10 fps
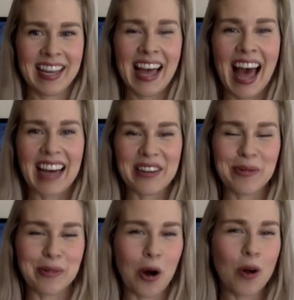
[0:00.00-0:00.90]
And you
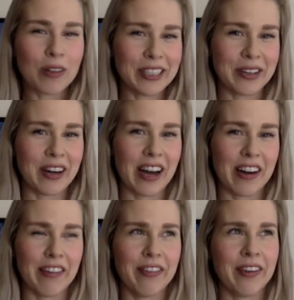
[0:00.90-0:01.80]
will also kind
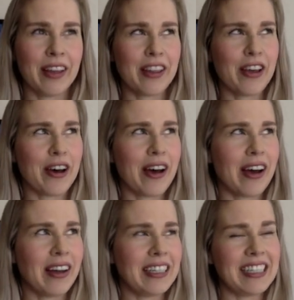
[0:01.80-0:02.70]
of, the
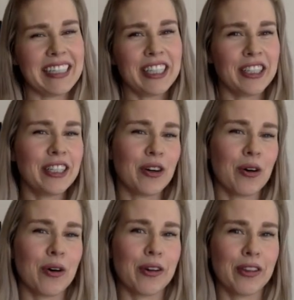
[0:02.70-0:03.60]
decision
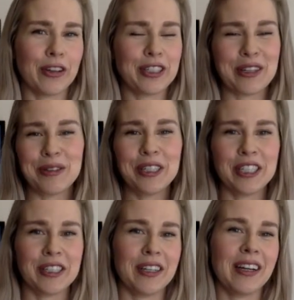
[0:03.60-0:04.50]
or the
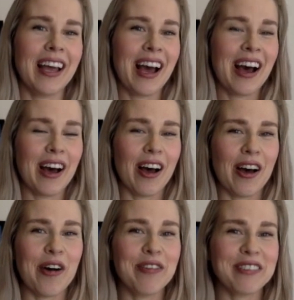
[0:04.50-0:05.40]
solution uh,
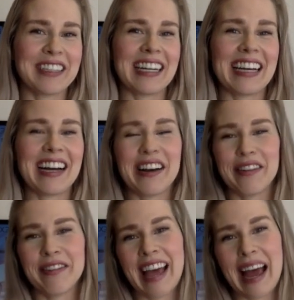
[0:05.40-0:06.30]
oftenly kind
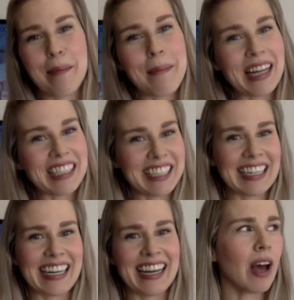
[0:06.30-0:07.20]
of can
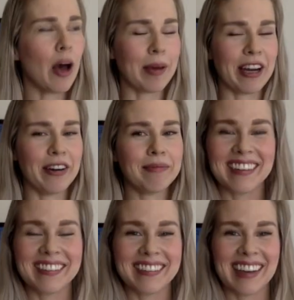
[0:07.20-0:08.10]
magically appear.
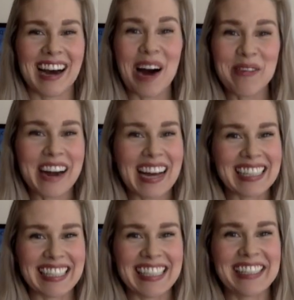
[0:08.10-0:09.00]
Our
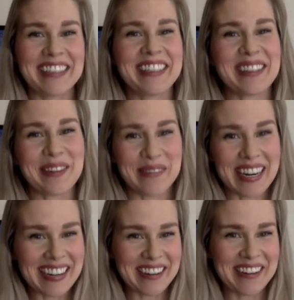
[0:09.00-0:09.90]
ancestors already
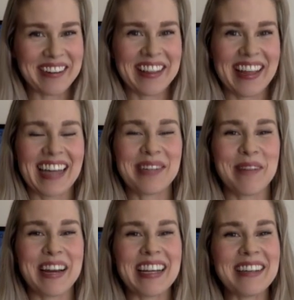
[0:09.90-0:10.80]
knew that
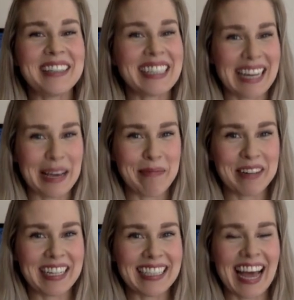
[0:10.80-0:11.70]
when you sleep on
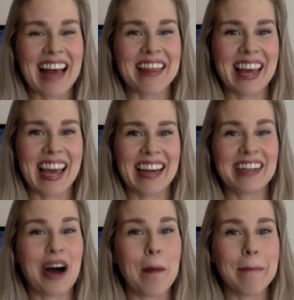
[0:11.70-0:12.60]
it and then
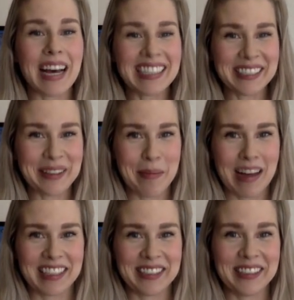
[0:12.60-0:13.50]
come back to the
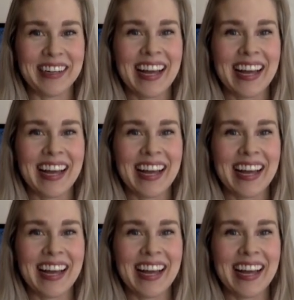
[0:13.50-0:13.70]
matter,